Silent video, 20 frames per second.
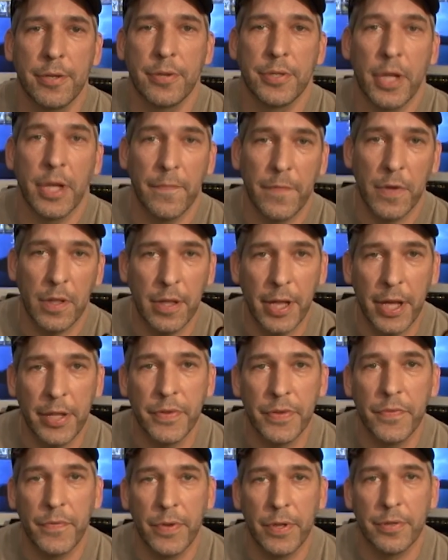yourself a
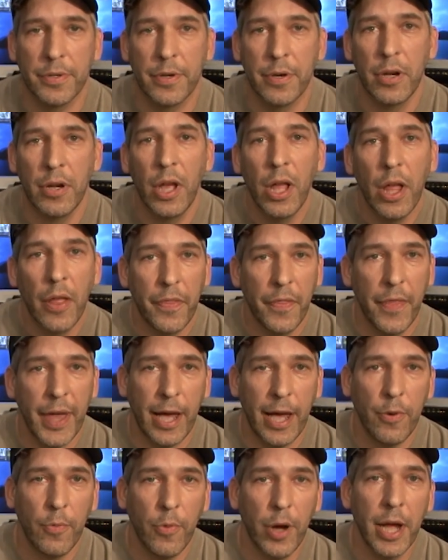lens filter.
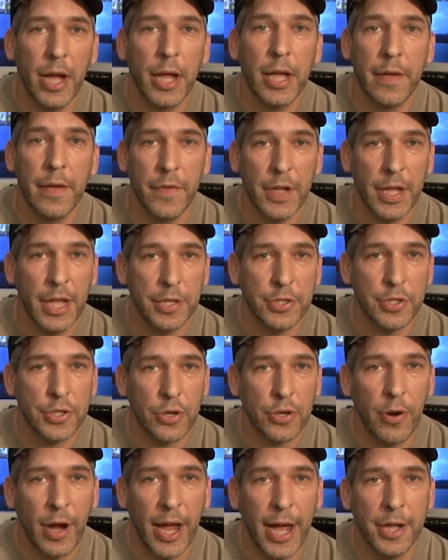That way, if it gets
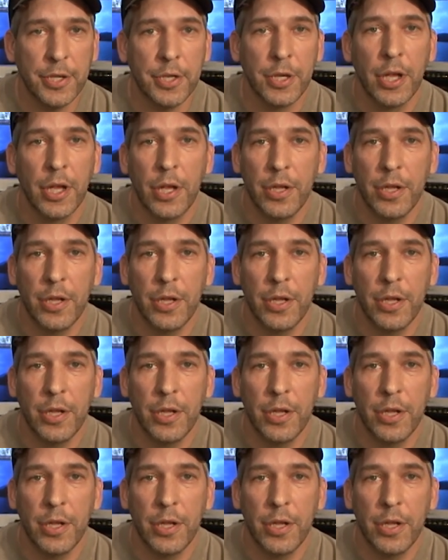scratched,